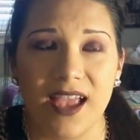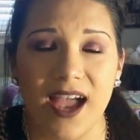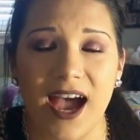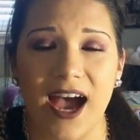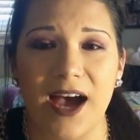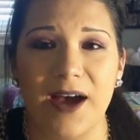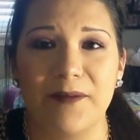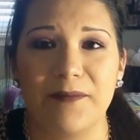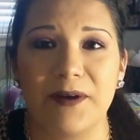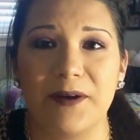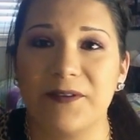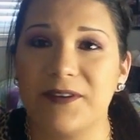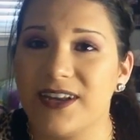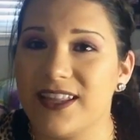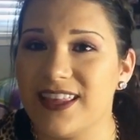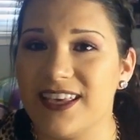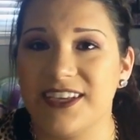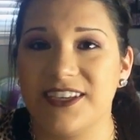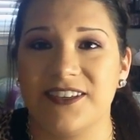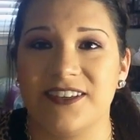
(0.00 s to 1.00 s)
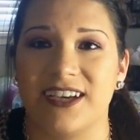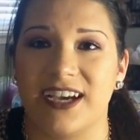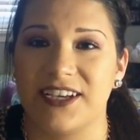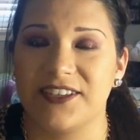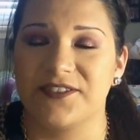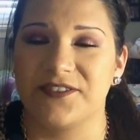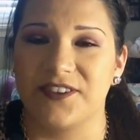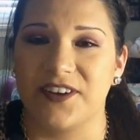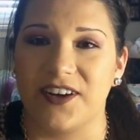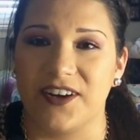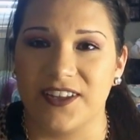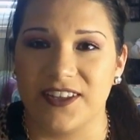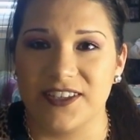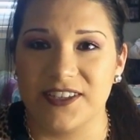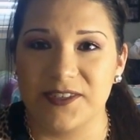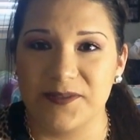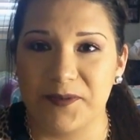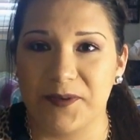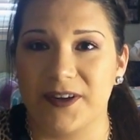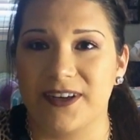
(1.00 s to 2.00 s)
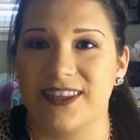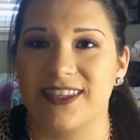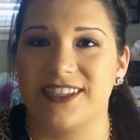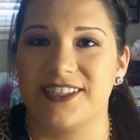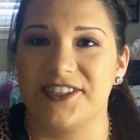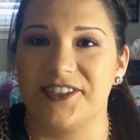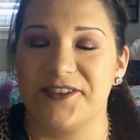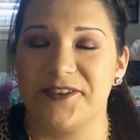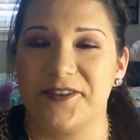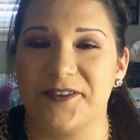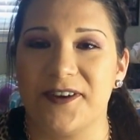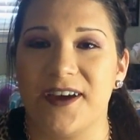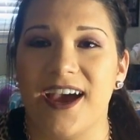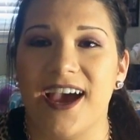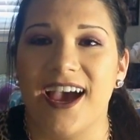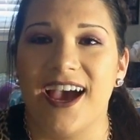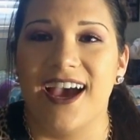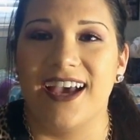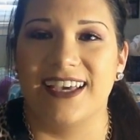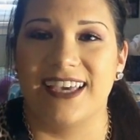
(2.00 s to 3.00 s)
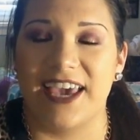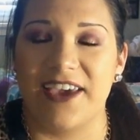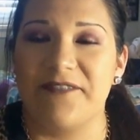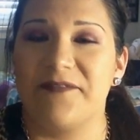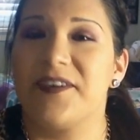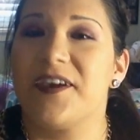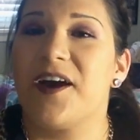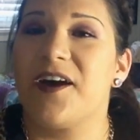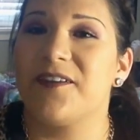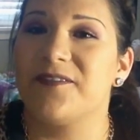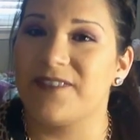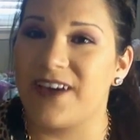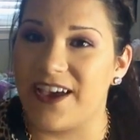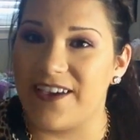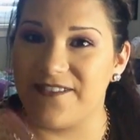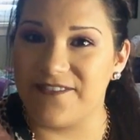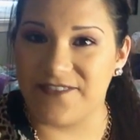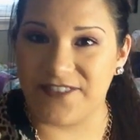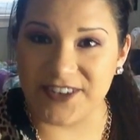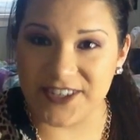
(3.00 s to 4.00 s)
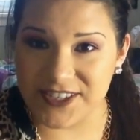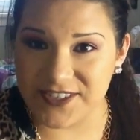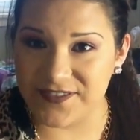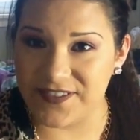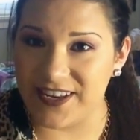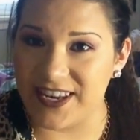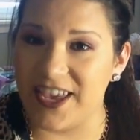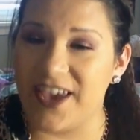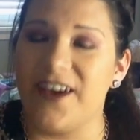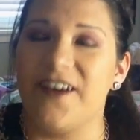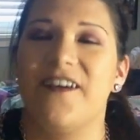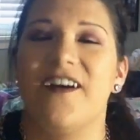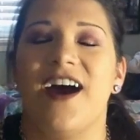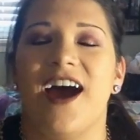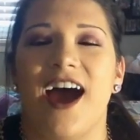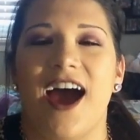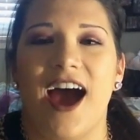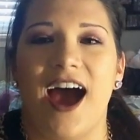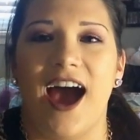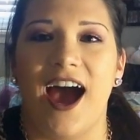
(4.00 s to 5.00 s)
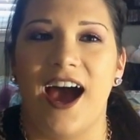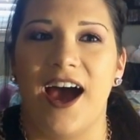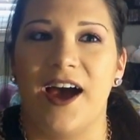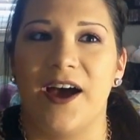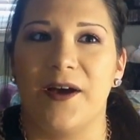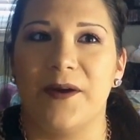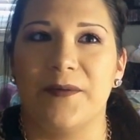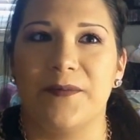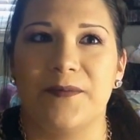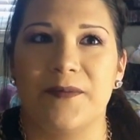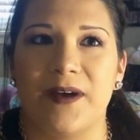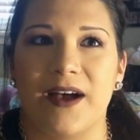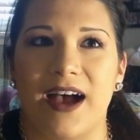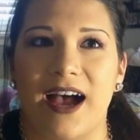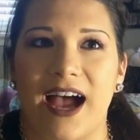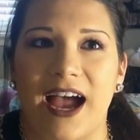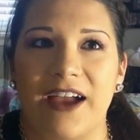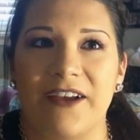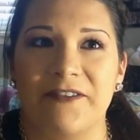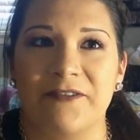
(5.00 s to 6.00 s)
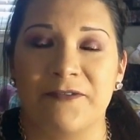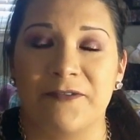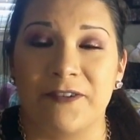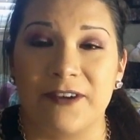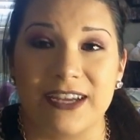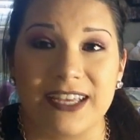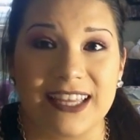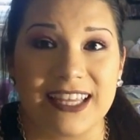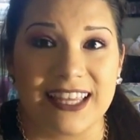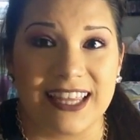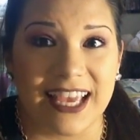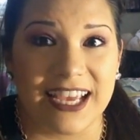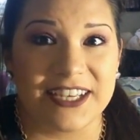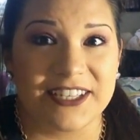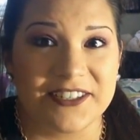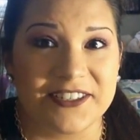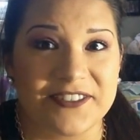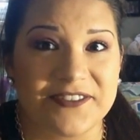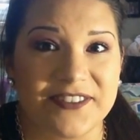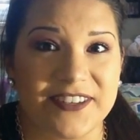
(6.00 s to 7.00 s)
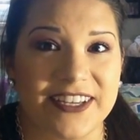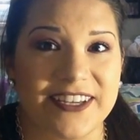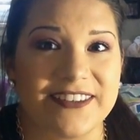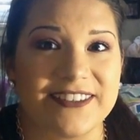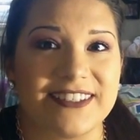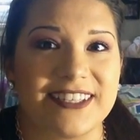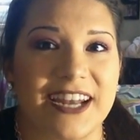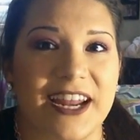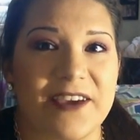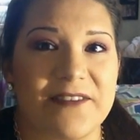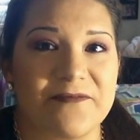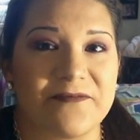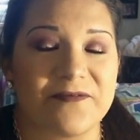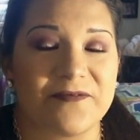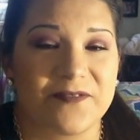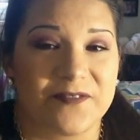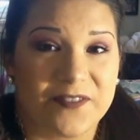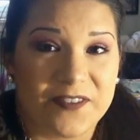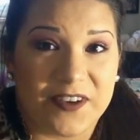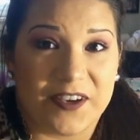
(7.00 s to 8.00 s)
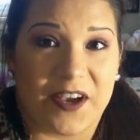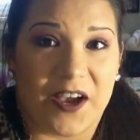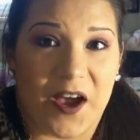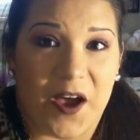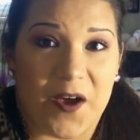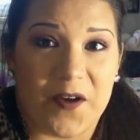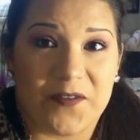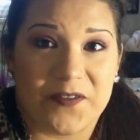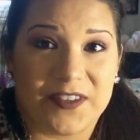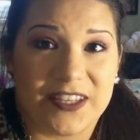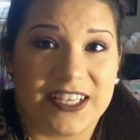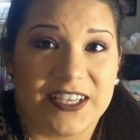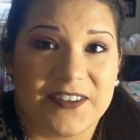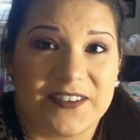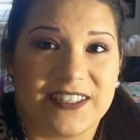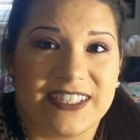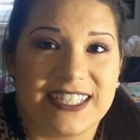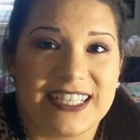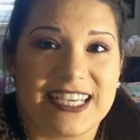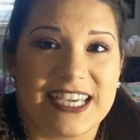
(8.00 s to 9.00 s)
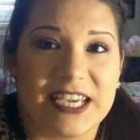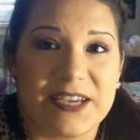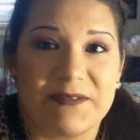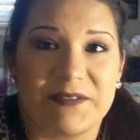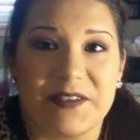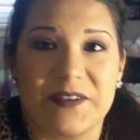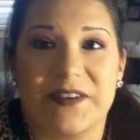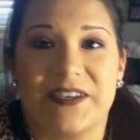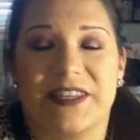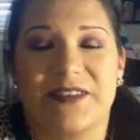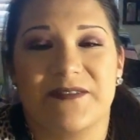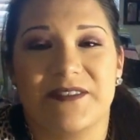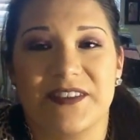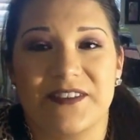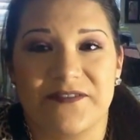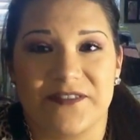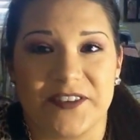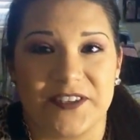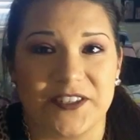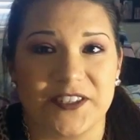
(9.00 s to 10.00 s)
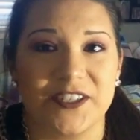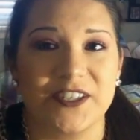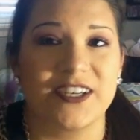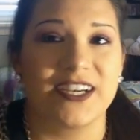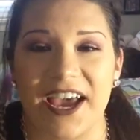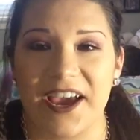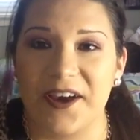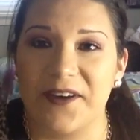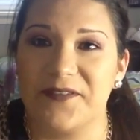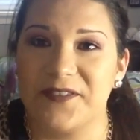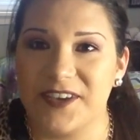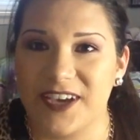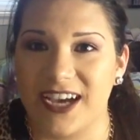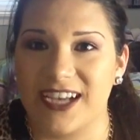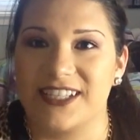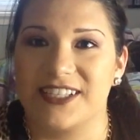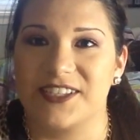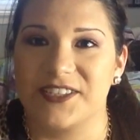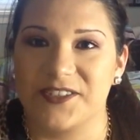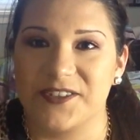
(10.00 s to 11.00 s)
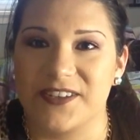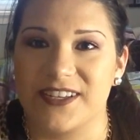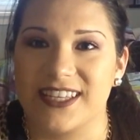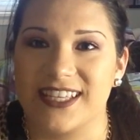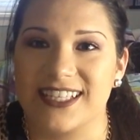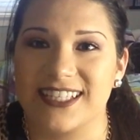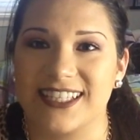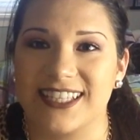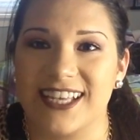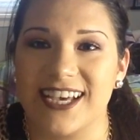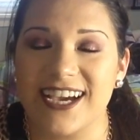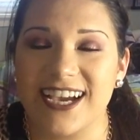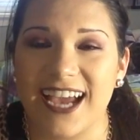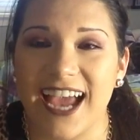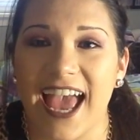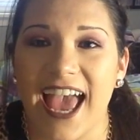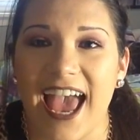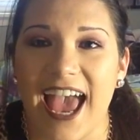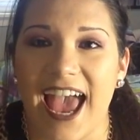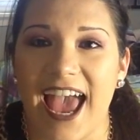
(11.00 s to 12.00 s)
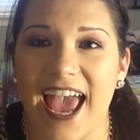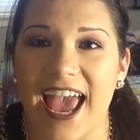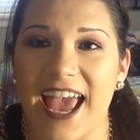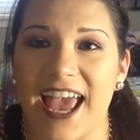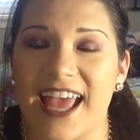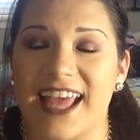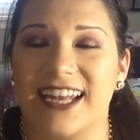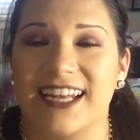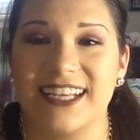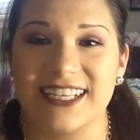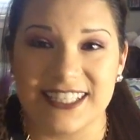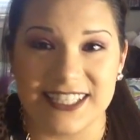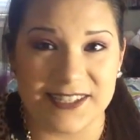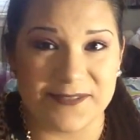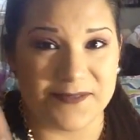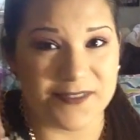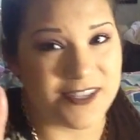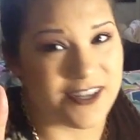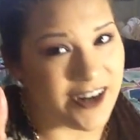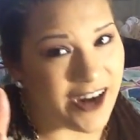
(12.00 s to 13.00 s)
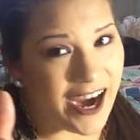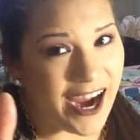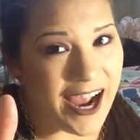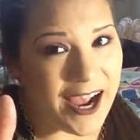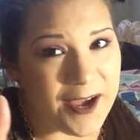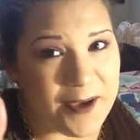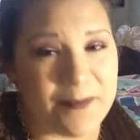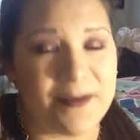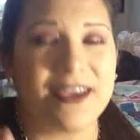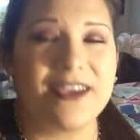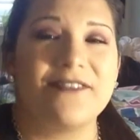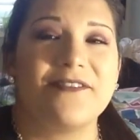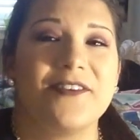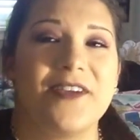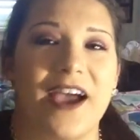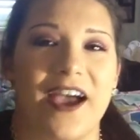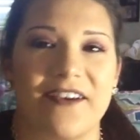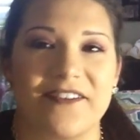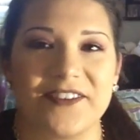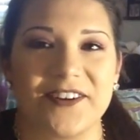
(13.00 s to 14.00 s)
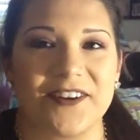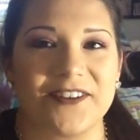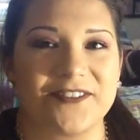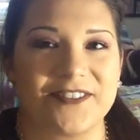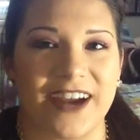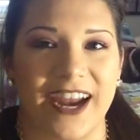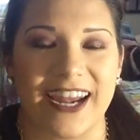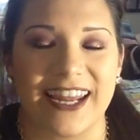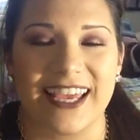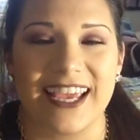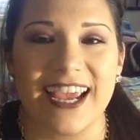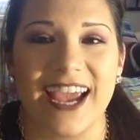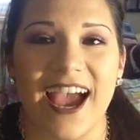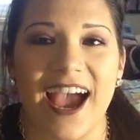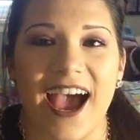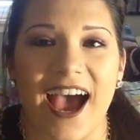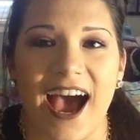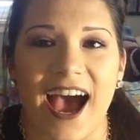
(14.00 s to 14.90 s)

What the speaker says: I want to thank you guys for all the support that you gave me on my first video. I really like doing videos and I'm hopefully going to keep doing them in the future. I hope you guys enjoy this look and subscribe if you haven't already.